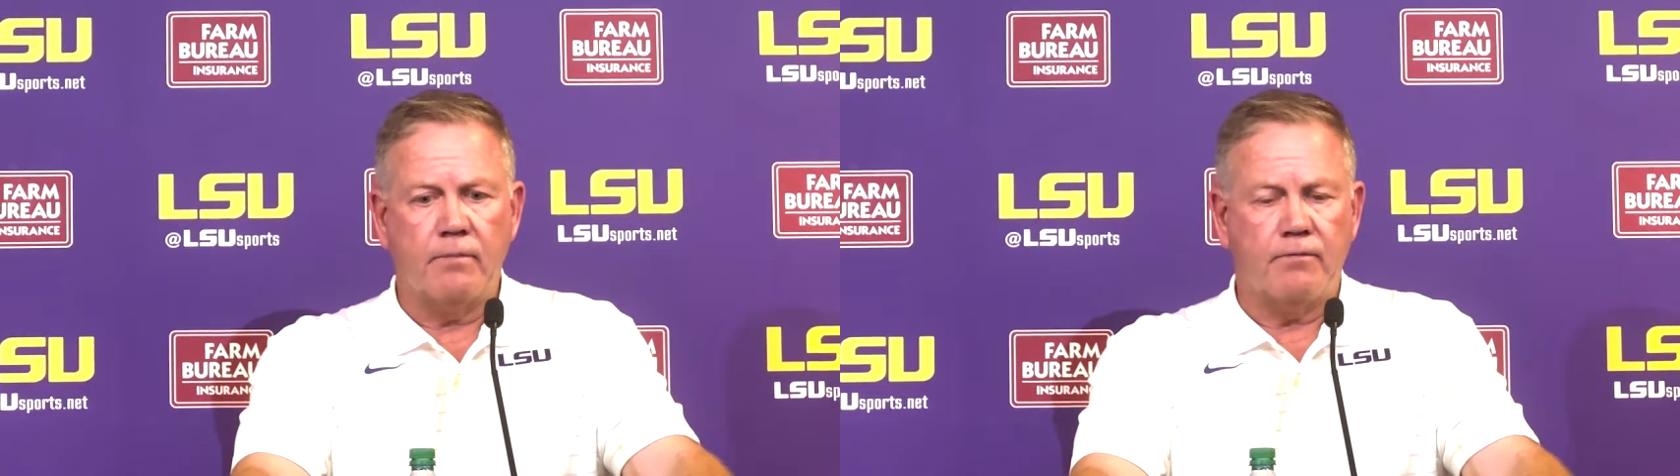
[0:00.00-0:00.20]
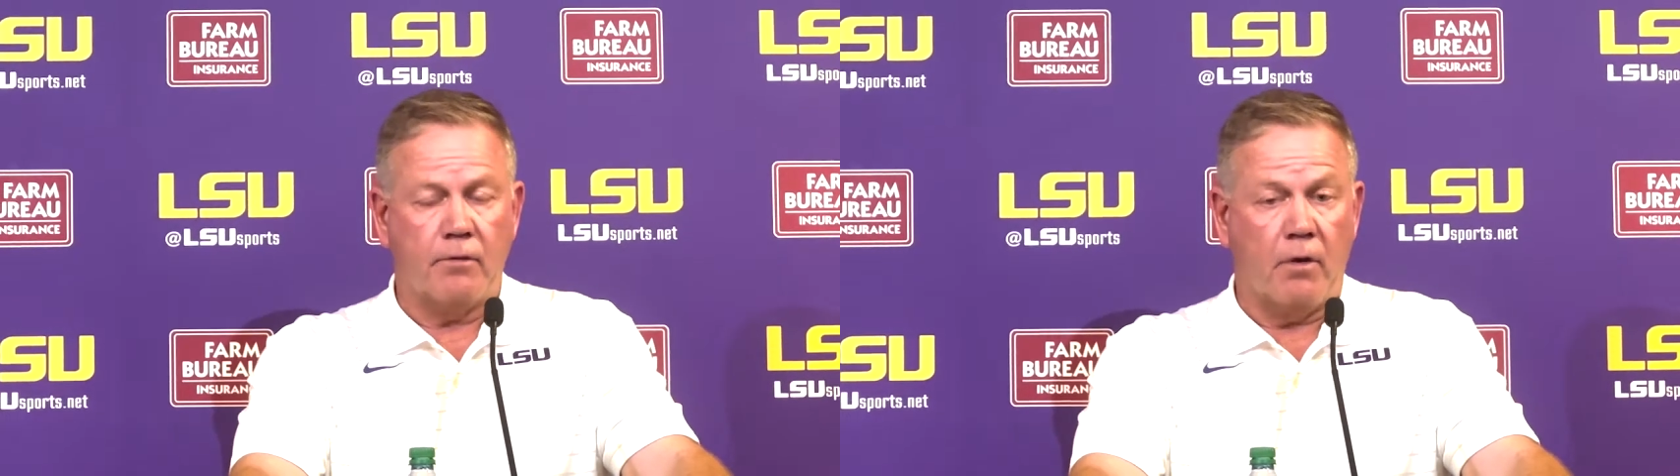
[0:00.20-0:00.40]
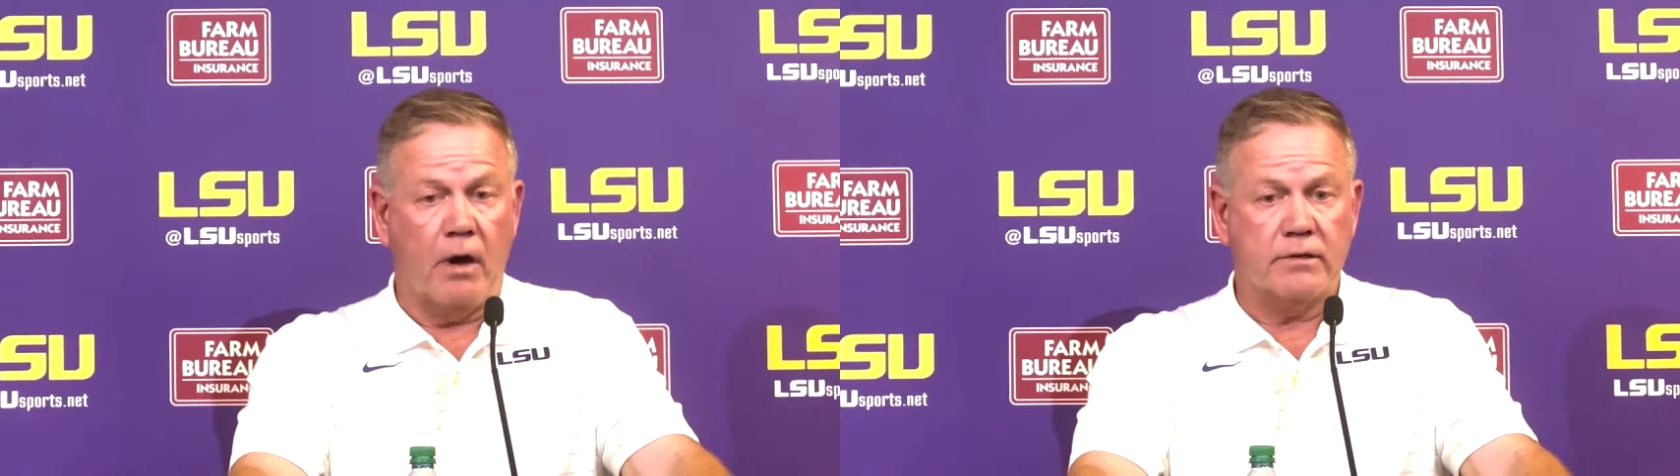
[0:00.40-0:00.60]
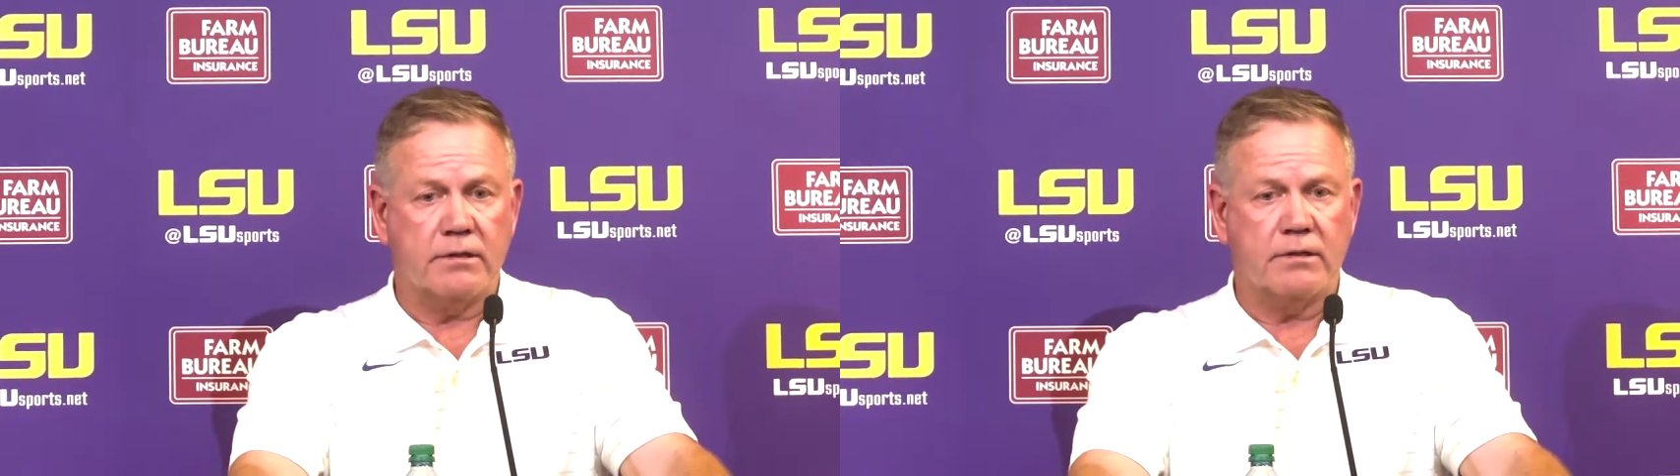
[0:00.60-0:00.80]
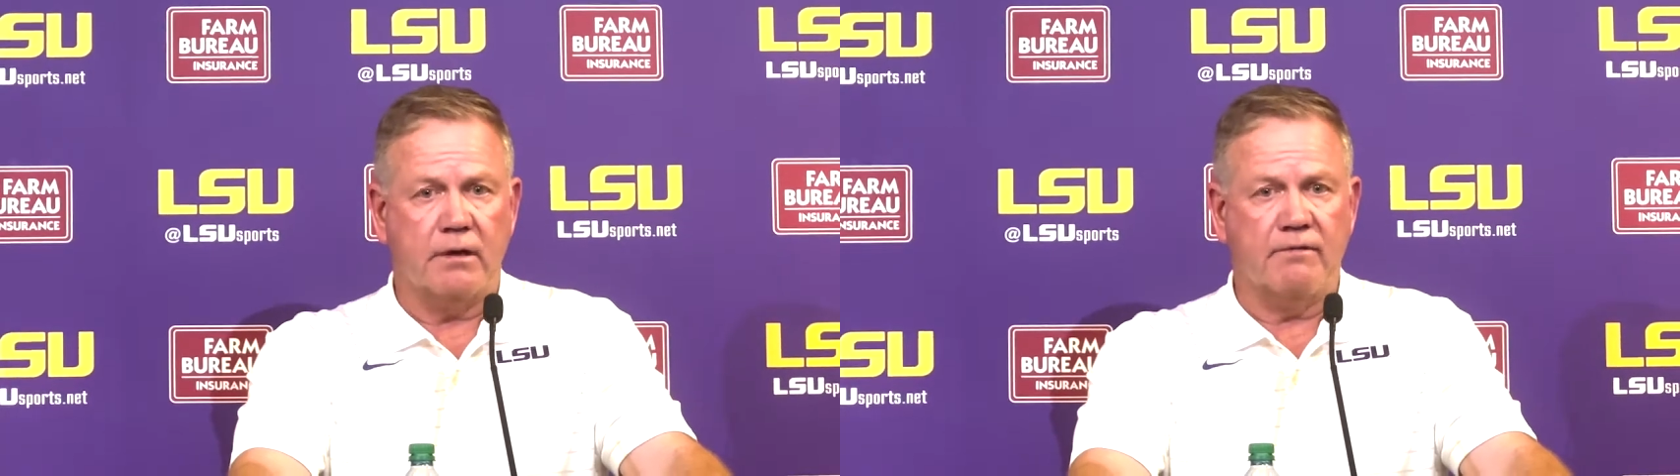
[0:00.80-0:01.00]
for
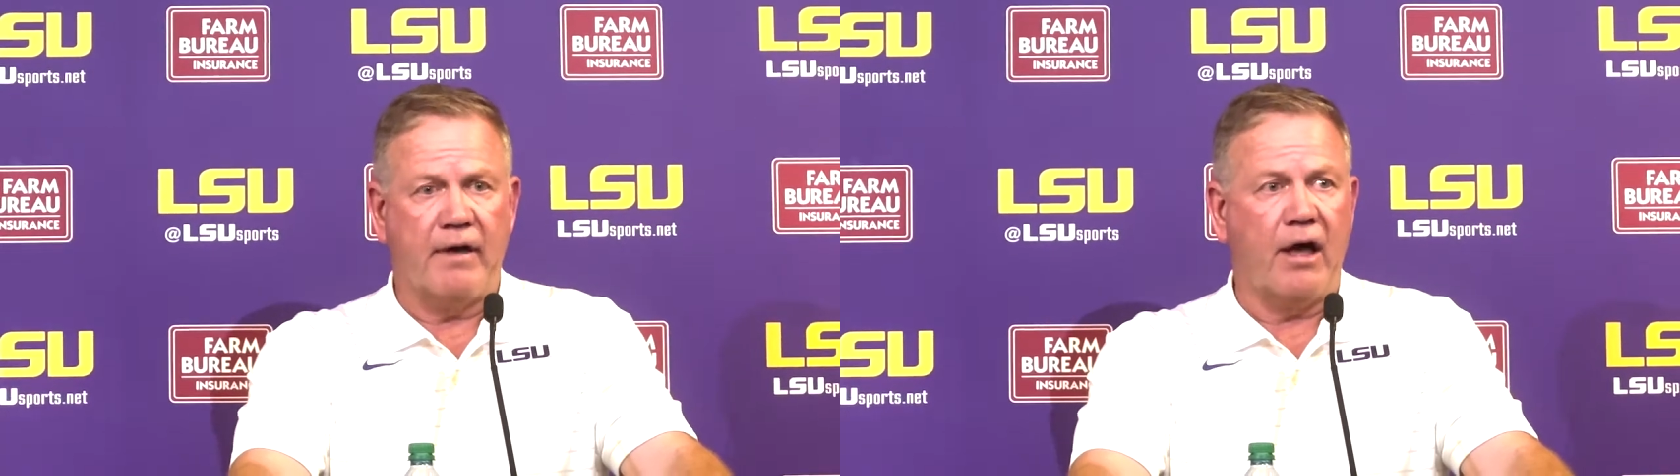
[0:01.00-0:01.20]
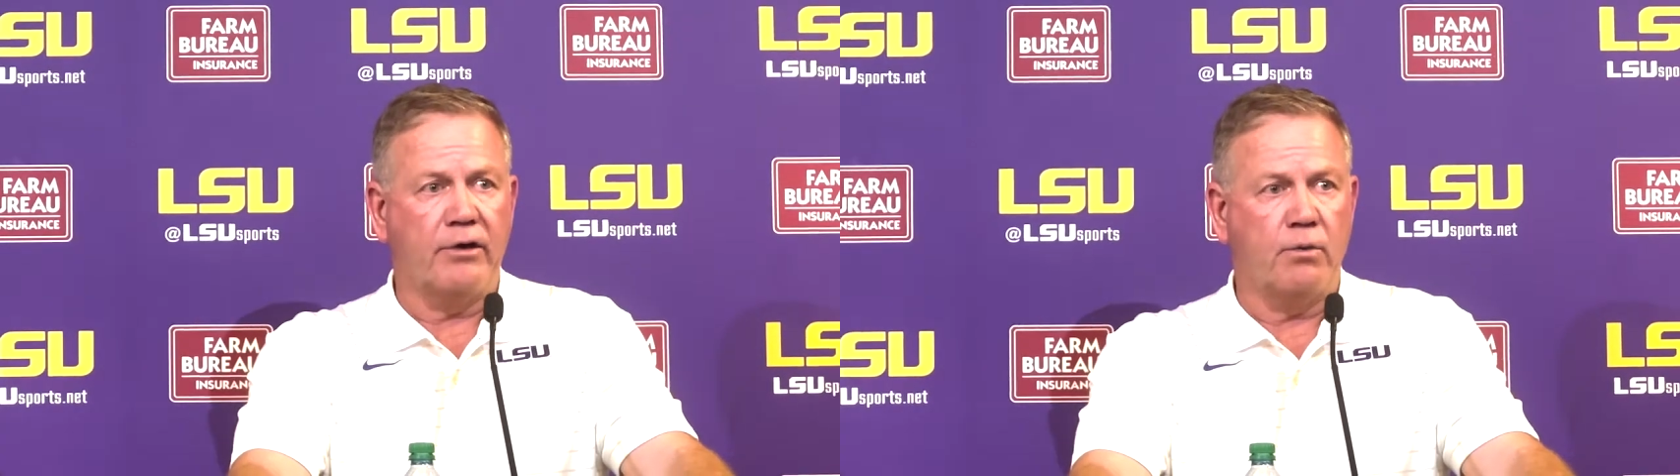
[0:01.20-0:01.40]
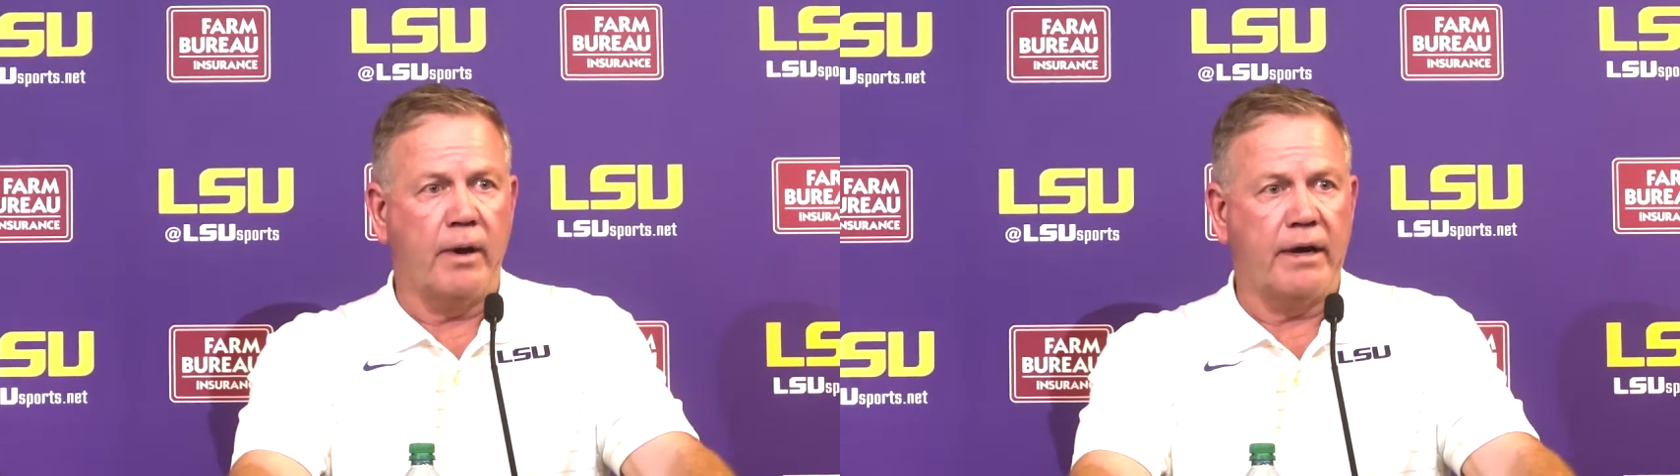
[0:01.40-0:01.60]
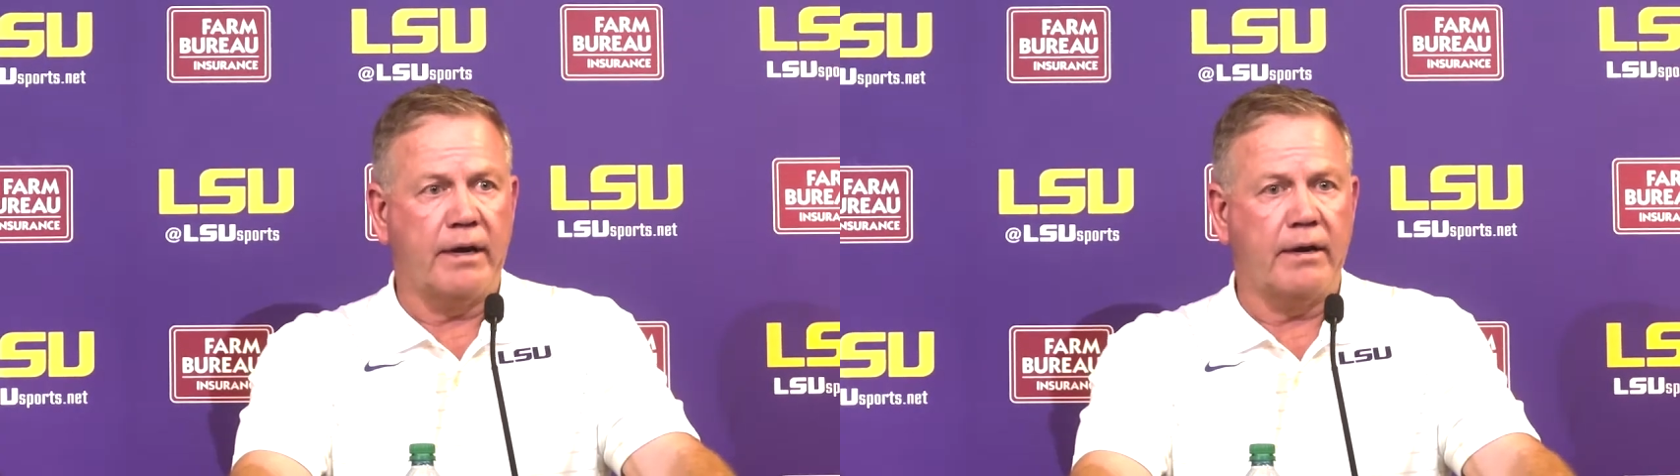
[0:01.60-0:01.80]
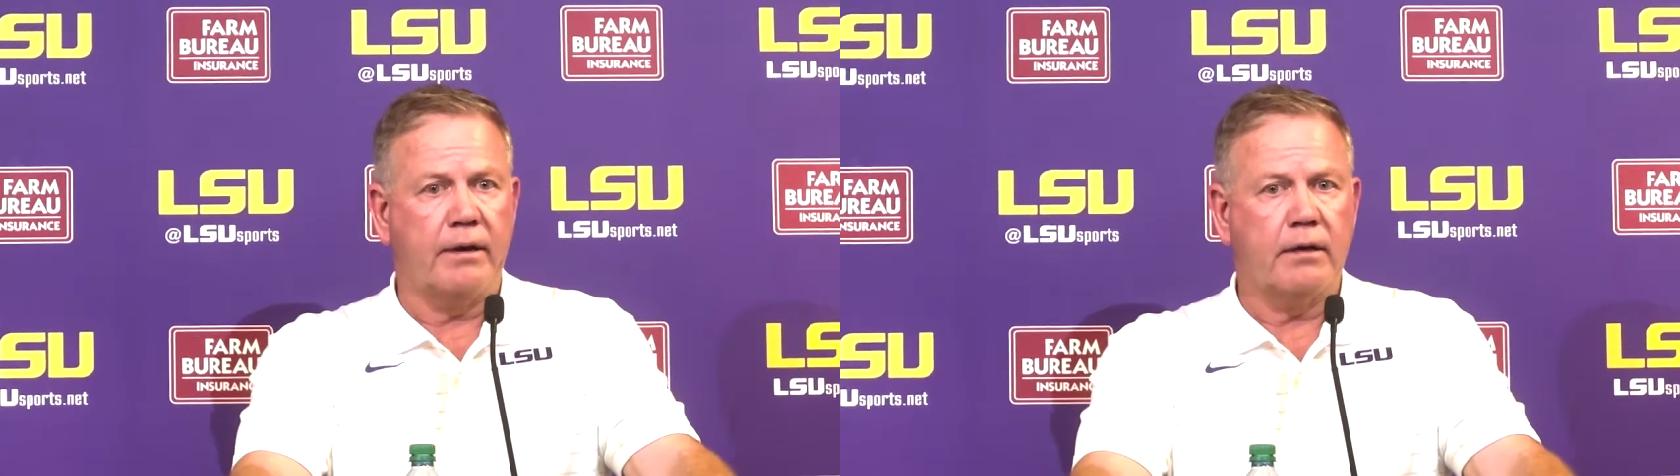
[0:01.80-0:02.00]
us, evaluated